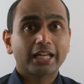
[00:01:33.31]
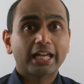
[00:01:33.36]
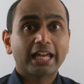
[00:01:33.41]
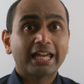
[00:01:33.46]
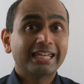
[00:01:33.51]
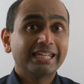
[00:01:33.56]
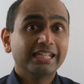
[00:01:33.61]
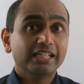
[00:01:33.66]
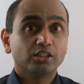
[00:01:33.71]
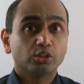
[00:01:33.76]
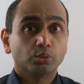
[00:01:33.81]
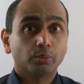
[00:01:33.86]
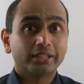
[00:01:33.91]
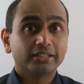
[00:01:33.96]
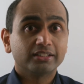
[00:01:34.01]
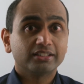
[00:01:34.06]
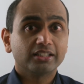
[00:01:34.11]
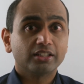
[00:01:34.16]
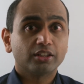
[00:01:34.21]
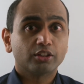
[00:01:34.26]

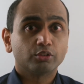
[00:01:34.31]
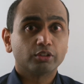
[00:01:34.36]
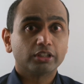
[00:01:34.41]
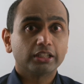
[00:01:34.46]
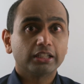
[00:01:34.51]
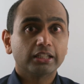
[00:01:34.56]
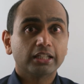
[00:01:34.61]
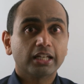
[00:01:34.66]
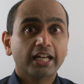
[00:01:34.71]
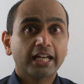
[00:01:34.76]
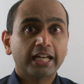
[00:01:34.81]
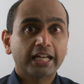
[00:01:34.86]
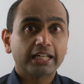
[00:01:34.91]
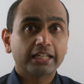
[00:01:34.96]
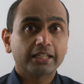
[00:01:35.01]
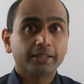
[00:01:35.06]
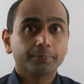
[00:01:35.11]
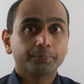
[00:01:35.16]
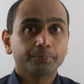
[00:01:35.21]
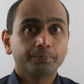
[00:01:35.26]

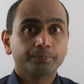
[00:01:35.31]
A23a.